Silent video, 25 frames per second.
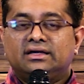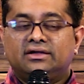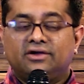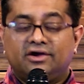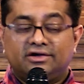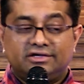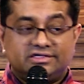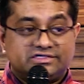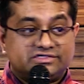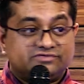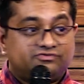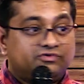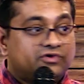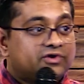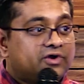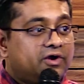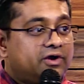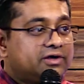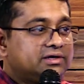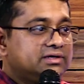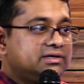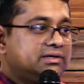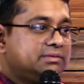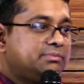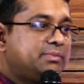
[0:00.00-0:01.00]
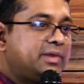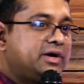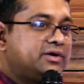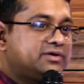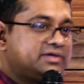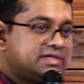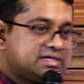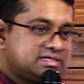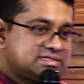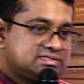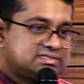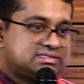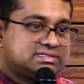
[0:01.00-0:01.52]
God has forgotten
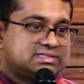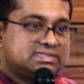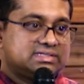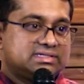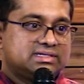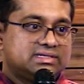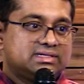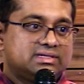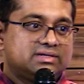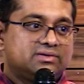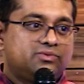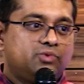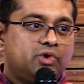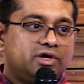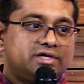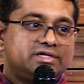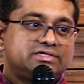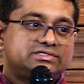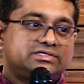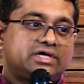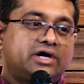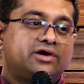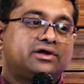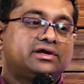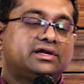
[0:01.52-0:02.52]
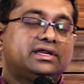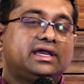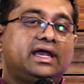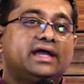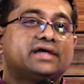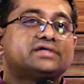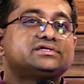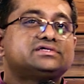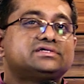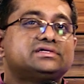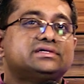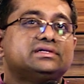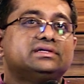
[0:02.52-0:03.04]
about us. What is our
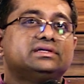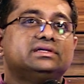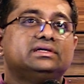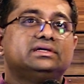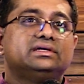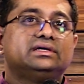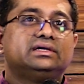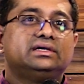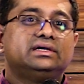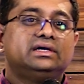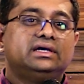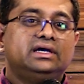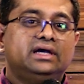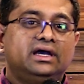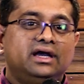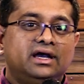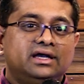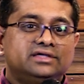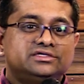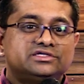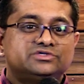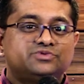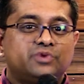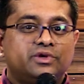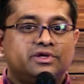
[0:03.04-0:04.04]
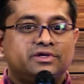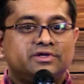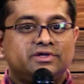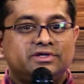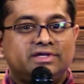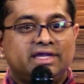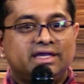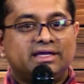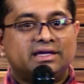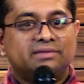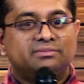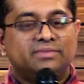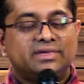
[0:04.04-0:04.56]
reaction? Just want you to
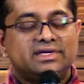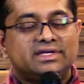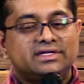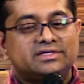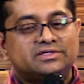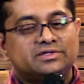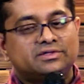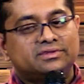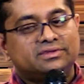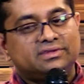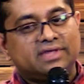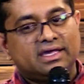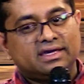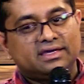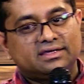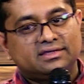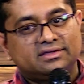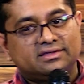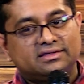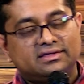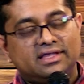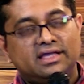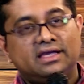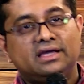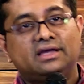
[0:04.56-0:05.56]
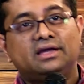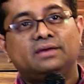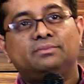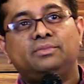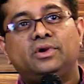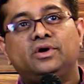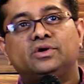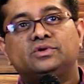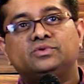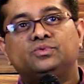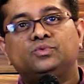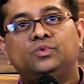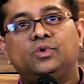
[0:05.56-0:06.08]
take a minute to think
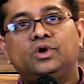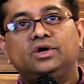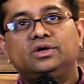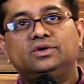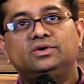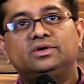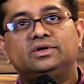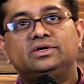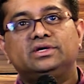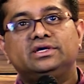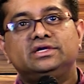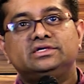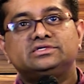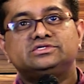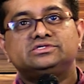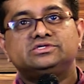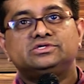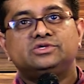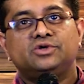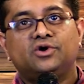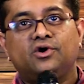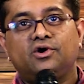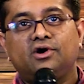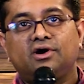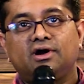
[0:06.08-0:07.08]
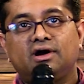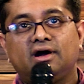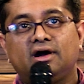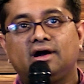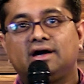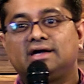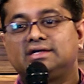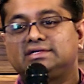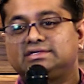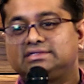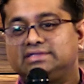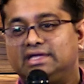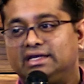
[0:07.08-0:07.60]
about what is your
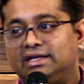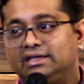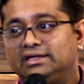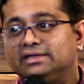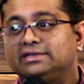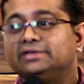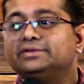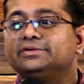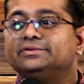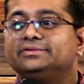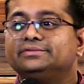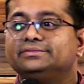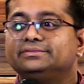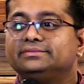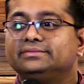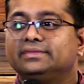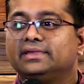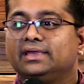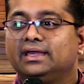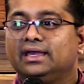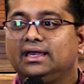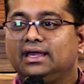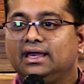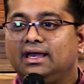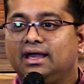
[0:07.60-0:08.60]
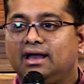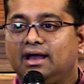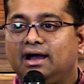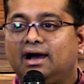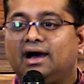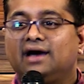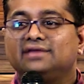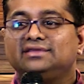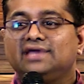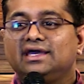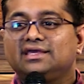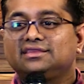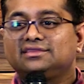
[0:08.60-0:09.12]
heart telling you.
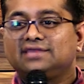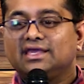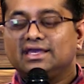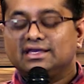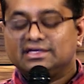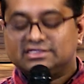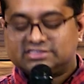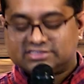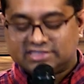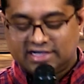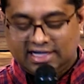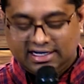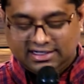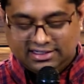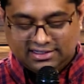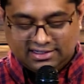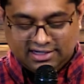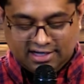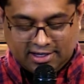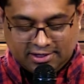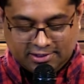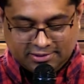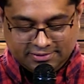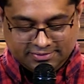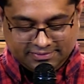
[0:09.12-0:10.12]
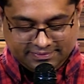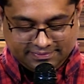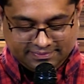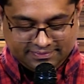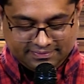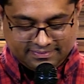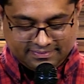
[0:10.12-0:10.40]
Are there things right now?